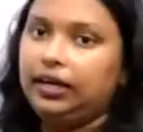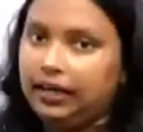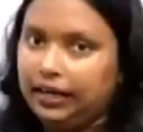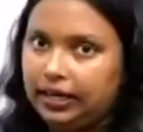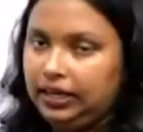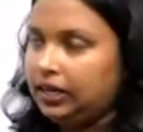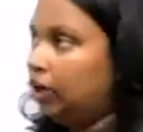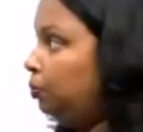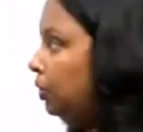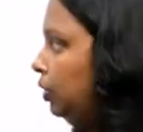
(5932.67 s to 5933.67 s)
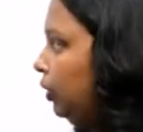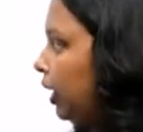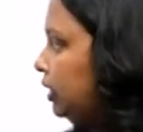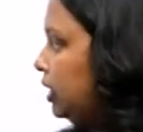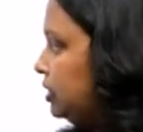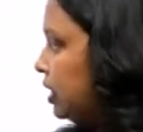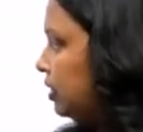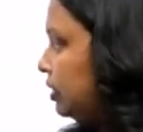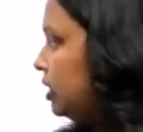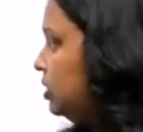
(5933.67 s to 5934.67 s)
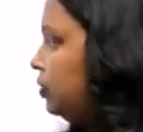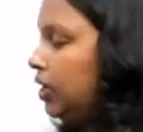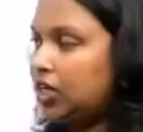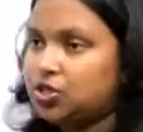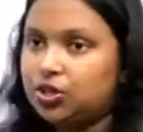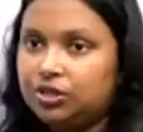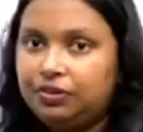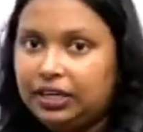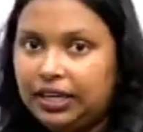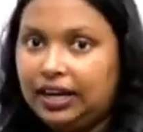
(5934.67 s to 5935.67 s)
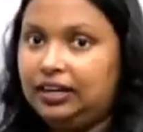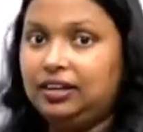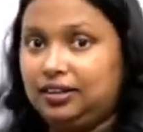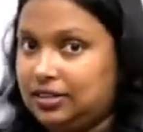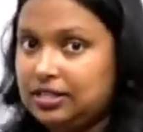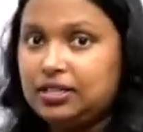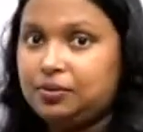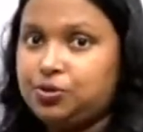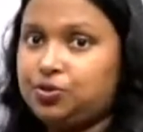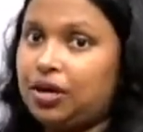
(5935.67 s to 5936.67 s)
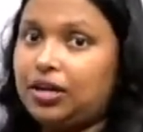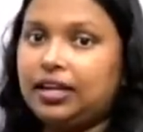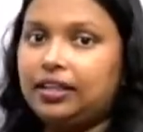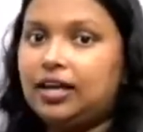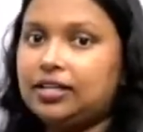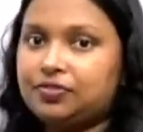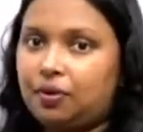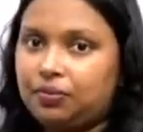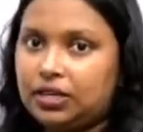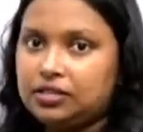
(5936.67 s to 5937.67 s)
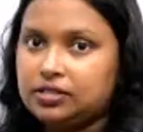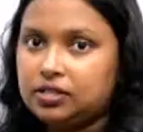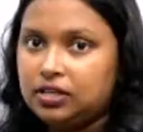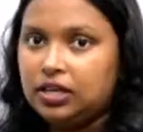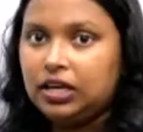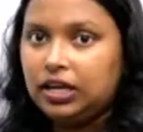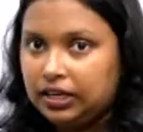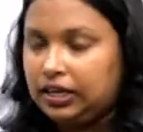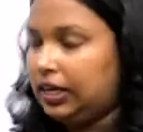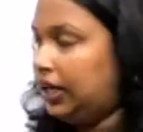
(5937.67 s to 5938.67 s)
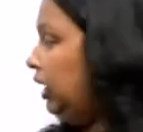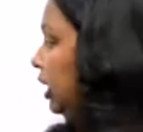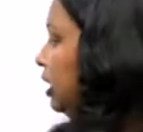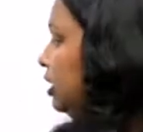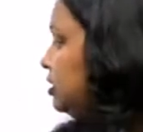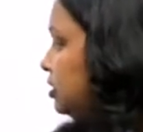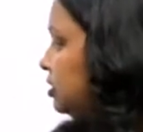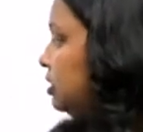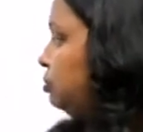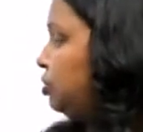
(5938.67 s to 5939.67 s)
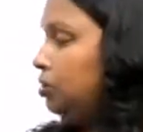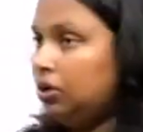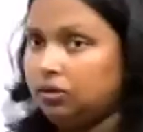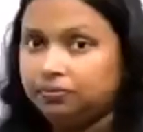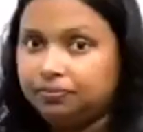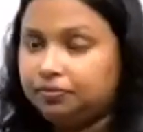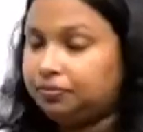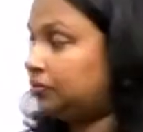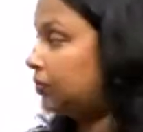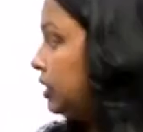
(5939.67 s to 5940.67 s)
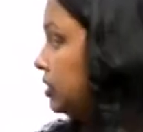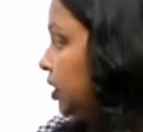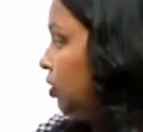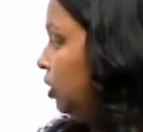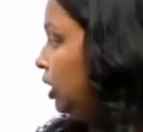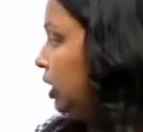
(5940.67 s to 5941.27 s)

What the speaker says: Clear? Now put a look at this. This one actually we can directly substitute and get the answer from this. Clear? Substitute 0.